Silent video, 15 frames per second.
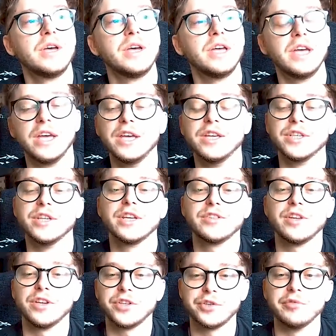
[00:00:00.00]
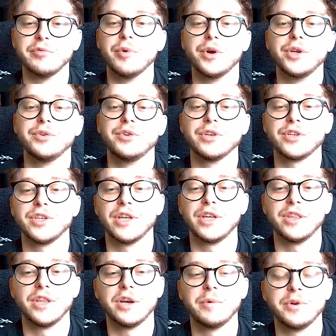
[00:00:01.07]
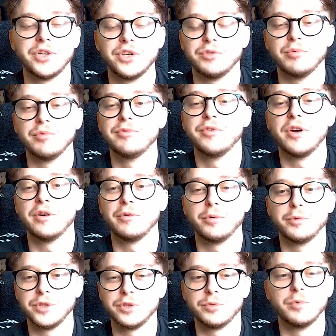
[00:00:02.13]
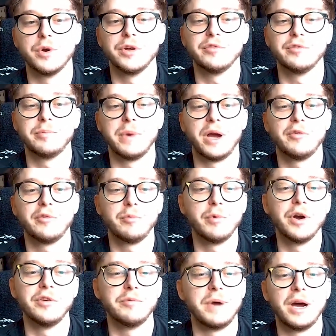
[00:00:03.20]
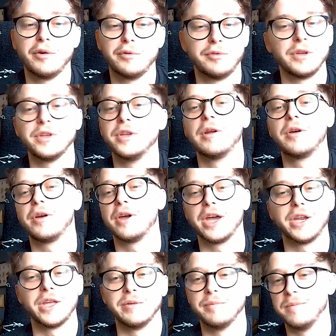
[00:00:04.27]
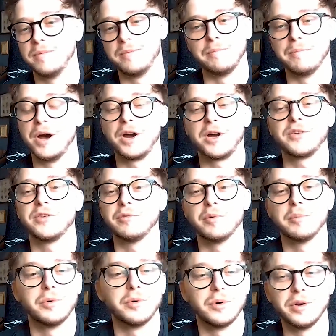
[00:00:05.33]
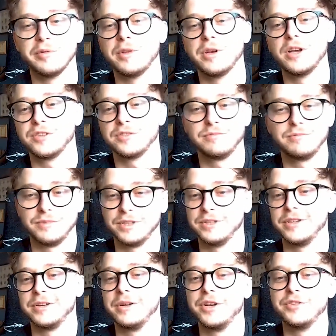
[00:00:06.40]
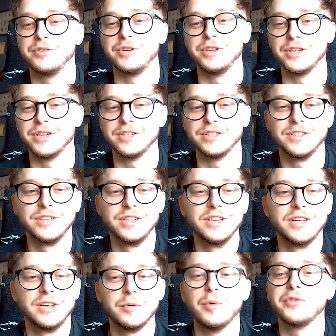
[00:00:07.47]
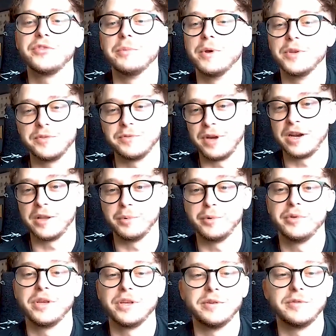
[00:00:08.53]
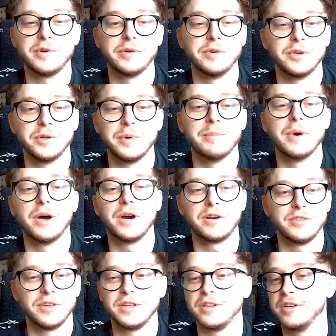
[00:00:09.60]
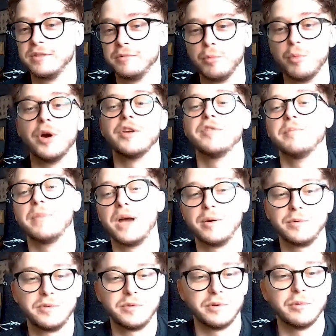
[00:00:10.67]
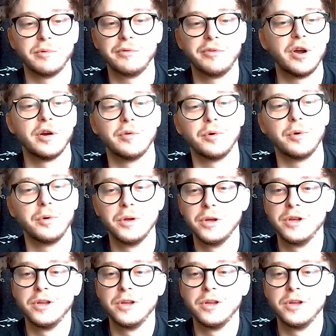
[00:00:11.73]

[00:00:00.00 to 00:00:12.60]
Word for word: it is an extension of what you just said there, which is referrals. It's word of mouth. Word of mouth. Like you look at any marketing report over the last, I don't know, hundred years. What's the most valuable thing you can do in marketing? Word of mouth. A referral